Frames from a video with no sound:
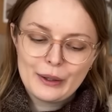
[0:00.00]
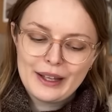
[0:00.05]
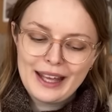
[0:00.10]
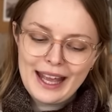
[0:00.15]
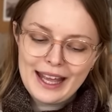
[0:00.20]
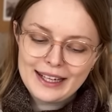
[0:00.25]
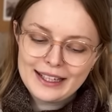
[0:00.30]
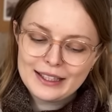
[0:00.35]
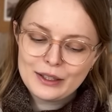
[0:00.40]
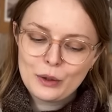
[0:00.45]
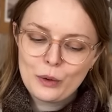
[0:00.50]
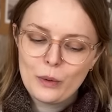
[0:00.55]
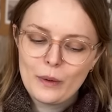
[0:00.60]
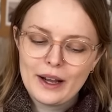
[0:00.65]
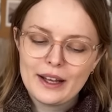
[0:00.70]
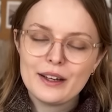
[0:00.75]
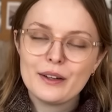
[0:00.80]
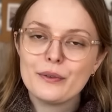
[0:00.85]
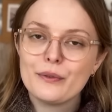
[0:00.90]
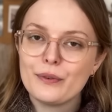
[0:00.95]
added
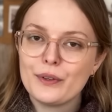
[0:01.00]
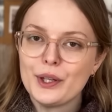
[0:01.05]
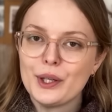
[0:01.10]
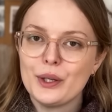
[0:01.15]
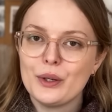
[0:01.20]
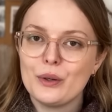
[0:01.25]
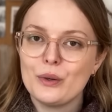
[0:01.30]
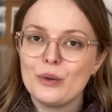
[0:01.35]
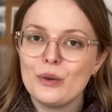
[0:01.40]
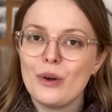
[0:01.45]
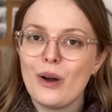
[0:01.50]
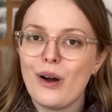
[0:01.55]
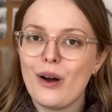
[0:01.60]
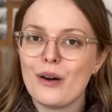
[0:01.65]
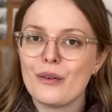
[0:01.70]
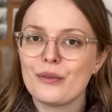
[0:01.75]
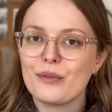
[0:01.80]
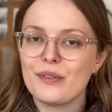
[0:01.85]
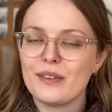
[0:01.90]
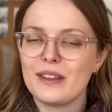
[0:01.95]
quite a few
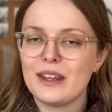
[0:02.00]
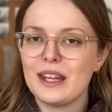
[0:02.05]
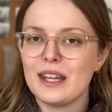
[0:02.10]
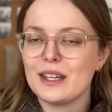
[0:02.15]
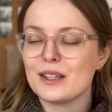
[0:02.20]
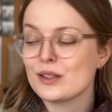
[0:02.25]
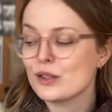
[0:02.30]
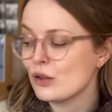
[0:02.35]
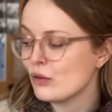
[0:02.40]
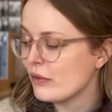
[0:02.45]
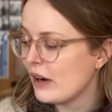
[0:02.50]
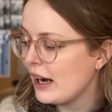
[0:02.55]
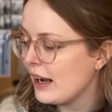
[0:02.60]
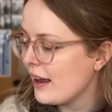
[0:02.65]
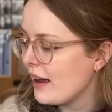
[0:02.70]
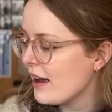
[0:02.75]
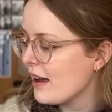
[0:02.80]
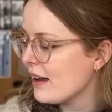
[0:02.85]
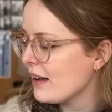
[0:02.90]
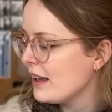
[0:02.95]
of the
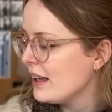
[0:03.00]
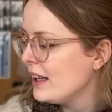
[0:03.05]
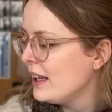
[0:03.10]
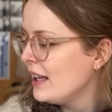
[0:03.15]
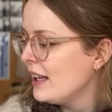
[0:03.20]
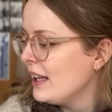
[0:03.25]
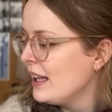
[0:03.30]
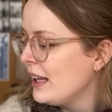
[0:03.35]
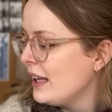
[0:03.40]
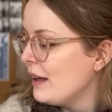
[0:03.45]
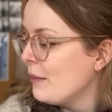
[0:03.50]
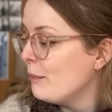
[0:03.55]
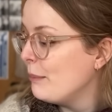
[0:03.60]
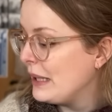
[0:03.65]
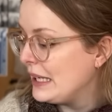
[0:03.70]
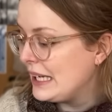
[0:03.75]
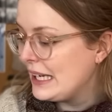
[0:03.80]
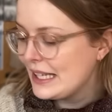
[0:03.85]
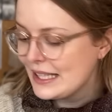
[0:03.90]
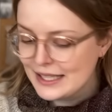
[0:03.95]
Sorella
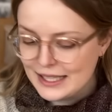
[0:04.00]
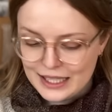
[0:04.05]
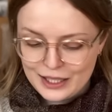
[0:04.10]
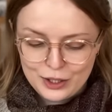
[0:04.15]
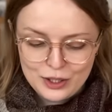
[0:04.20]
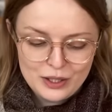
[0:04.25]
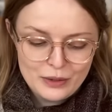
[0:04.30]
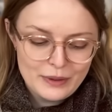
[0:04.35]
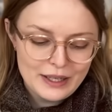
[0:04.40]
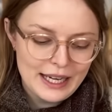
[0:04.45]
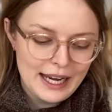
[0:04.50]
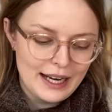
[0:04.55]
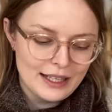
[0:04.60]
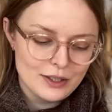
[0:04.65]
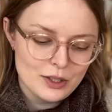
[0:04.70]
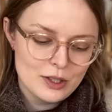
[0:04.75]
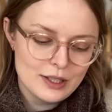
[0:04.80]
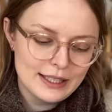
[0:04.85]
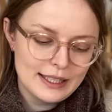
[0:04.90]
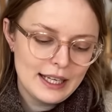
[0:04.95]
minis into it,
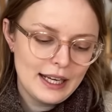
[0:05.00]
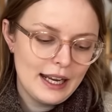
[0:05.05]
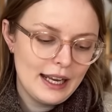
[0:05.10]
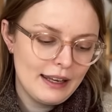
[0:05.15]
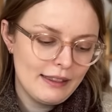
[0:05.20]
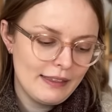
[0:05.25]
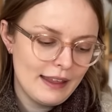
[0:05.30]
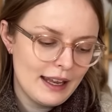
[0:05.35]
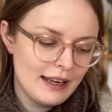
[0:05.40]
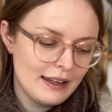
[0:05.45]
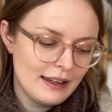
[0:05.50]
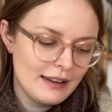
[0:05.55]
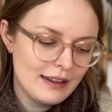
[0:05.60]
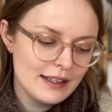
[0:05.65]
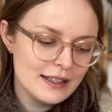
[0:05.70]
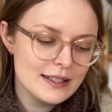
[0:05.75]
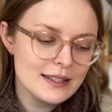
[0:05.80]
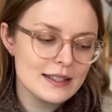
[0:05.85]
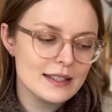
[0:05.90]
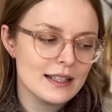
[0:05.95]
actually. And then
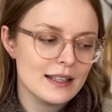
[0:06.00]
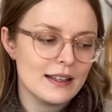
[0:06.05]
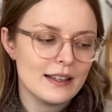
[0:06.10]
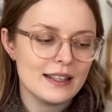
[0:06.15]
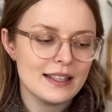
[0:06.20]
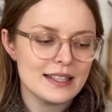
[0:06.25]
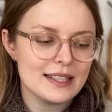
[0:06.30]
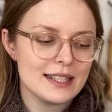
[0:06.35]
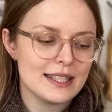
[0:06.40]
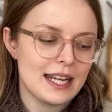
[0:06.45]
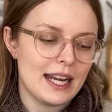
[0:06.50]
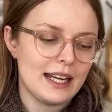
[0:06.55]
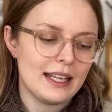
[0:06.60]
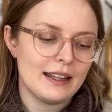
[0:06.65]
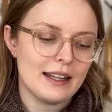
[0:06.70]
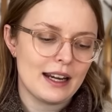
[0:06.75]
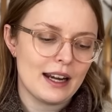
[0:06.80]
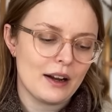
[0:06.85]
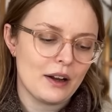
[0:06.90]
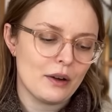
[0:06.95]
this skein
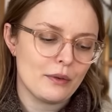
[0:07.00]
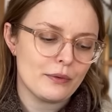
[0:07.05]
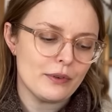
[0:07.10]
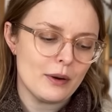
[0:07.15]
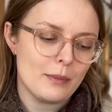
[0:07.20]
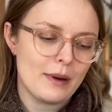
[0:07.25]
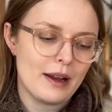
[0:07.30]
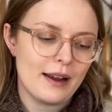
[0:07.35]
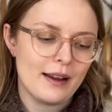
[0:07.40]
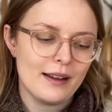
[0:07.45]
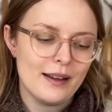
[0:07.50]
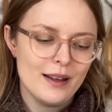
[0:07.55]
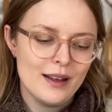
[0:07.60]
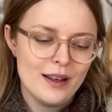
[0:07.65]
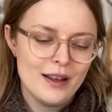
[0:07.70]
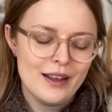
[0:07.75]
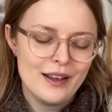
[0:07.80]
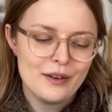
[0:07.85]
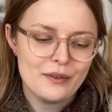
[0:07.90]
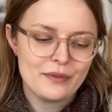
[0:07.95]
that I got from my
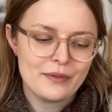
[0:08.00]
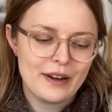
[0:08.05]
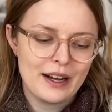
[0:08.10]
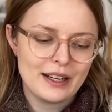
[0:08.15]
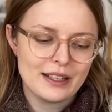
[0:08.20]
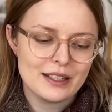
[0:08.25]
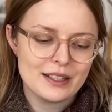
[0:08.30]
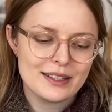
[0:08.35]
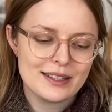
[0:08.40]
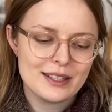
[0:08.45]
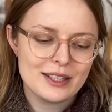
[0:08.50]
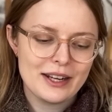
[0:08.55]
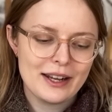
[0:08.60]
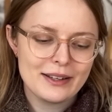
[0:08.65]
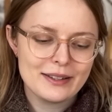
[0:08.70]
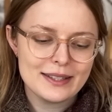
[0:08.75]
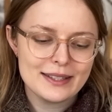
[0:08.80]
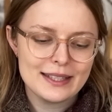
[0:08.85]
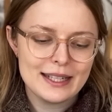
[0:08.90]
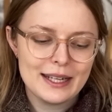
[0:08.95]
friend
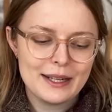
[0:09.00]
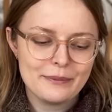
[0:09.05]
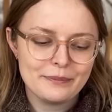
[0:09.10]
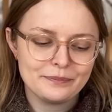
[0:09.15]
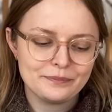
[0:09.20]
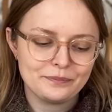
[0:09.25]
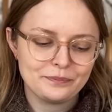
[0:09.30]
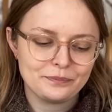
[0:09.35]
Chelsea,